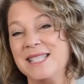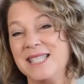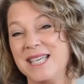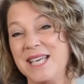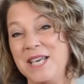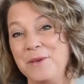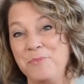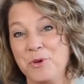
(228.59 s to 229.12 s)
to
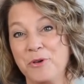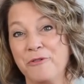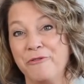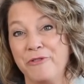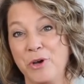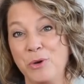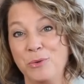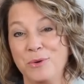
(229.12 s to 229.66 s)
keep your
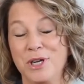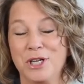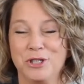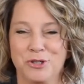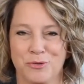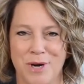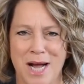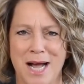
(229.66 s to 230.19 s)
phone
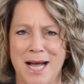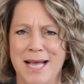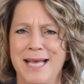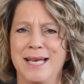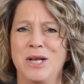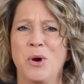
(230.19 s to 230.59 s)
dry and